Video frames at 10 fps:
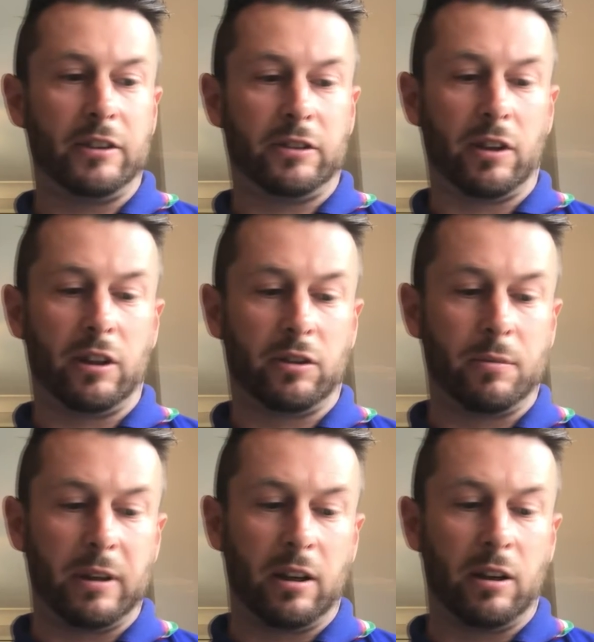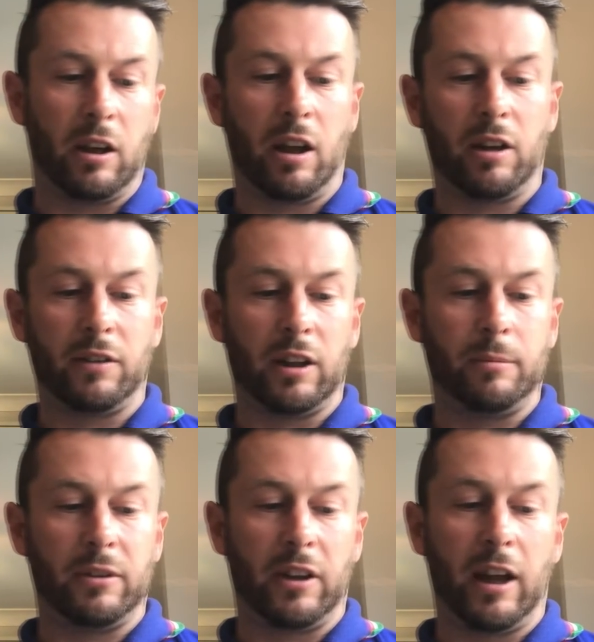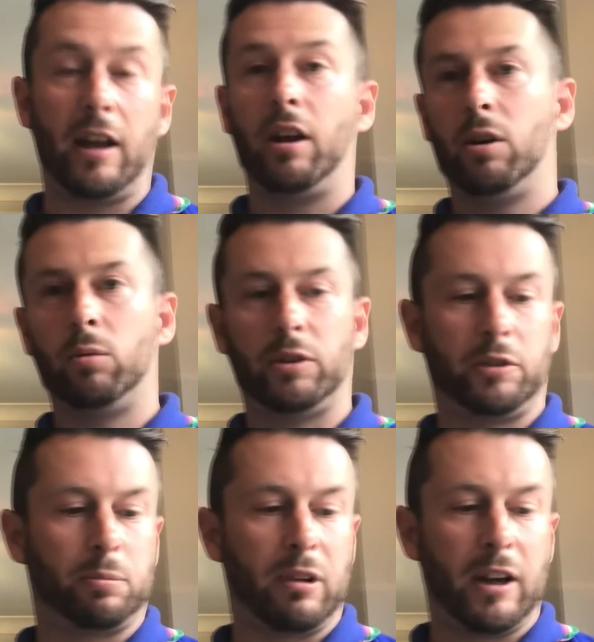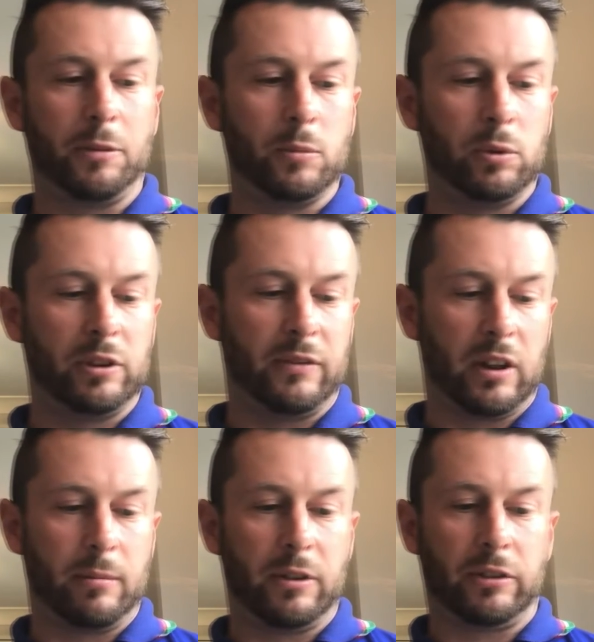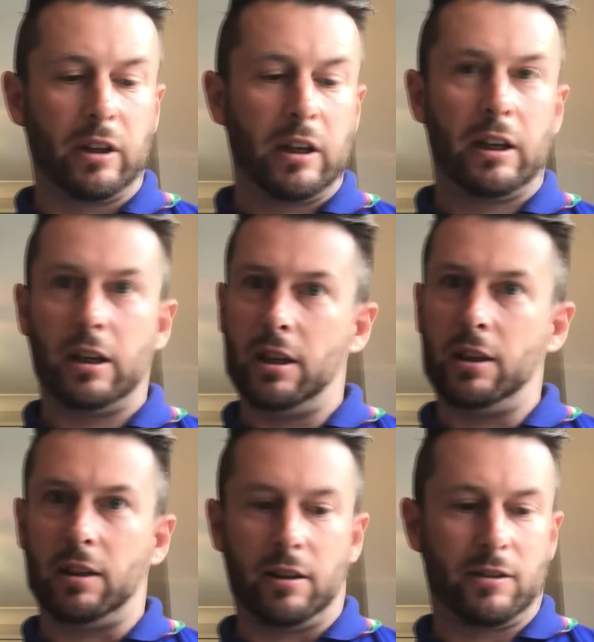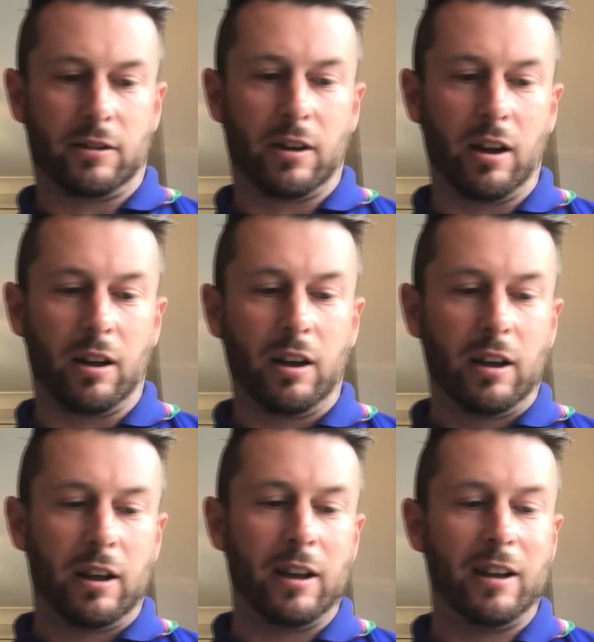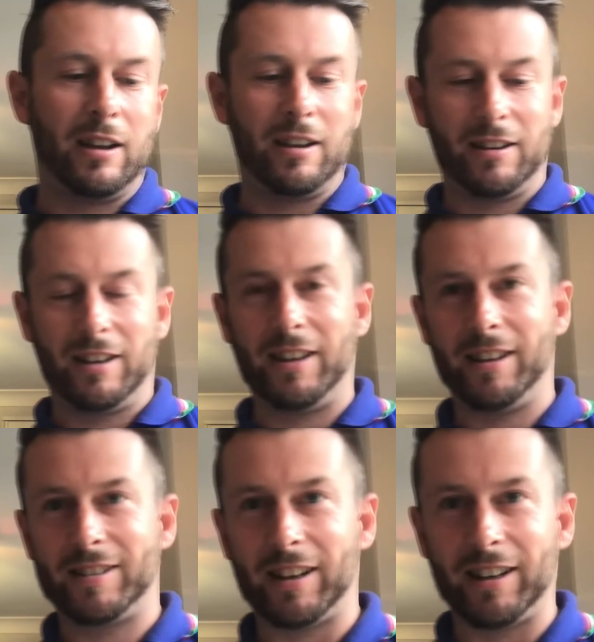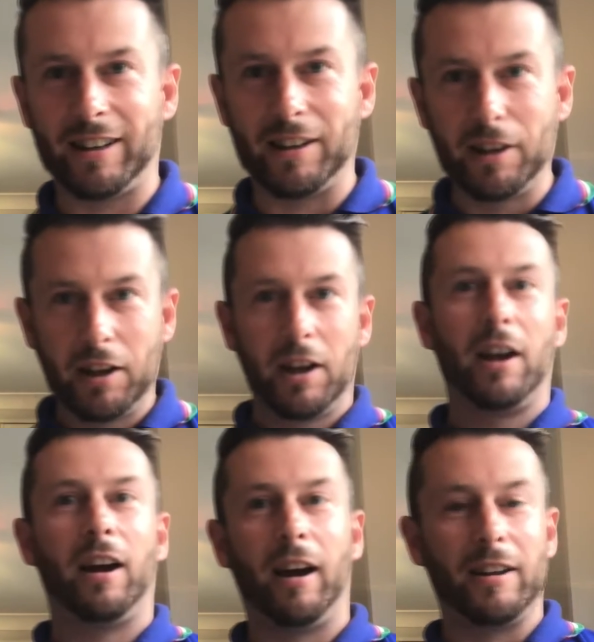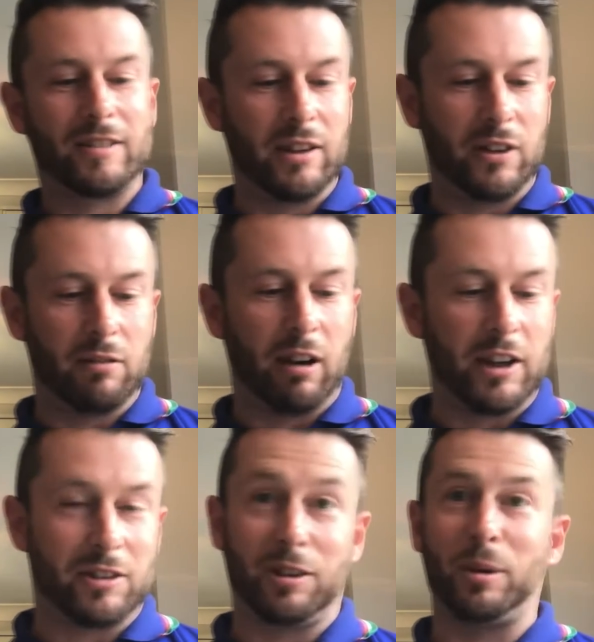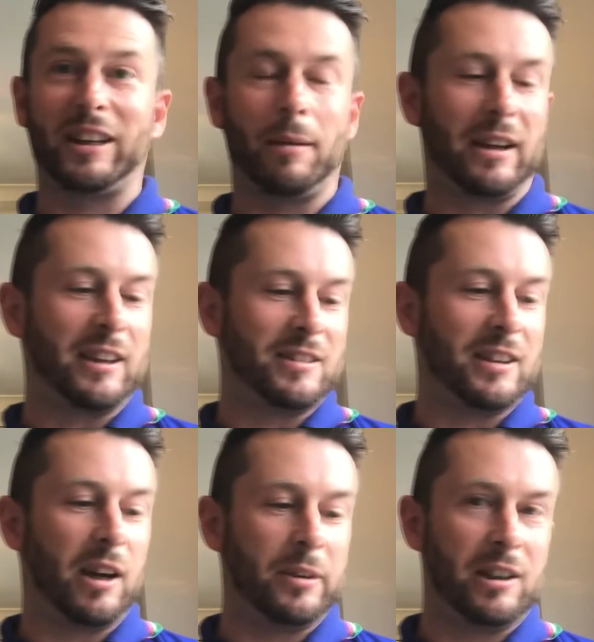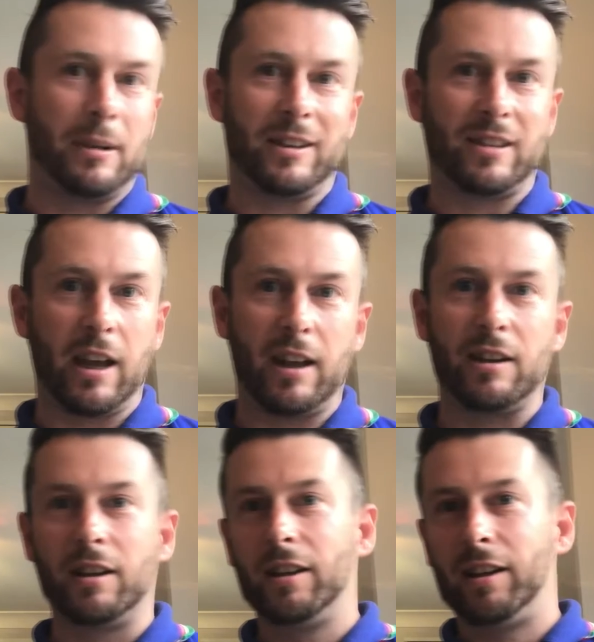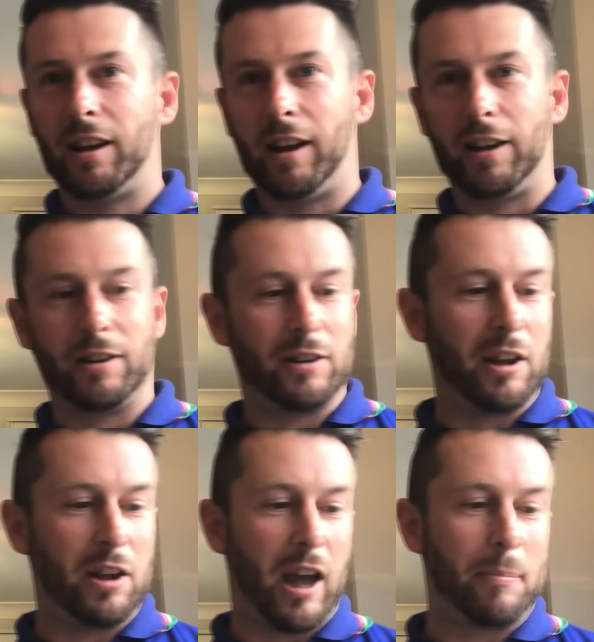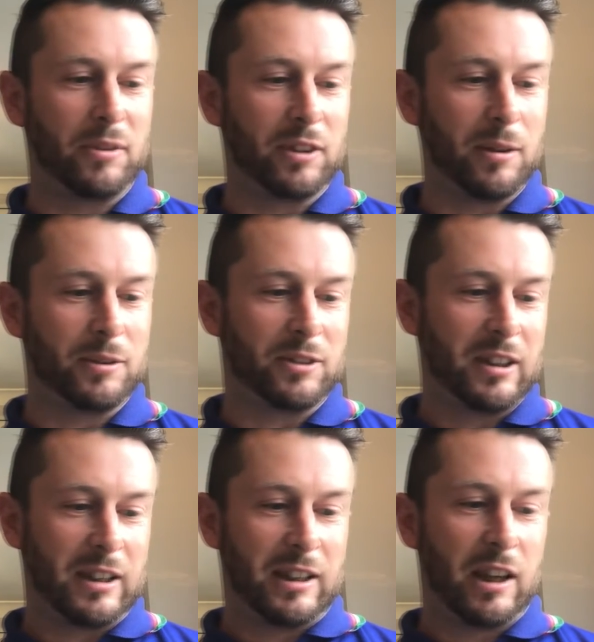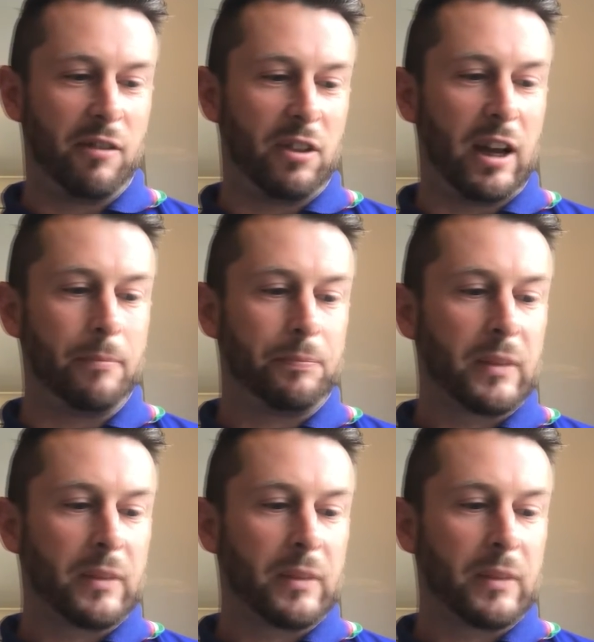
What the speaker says: So there could be a development there. What a surprise, more developments in the Italian TV rights. Don't want to get back into that. We did about 10 episodes of that.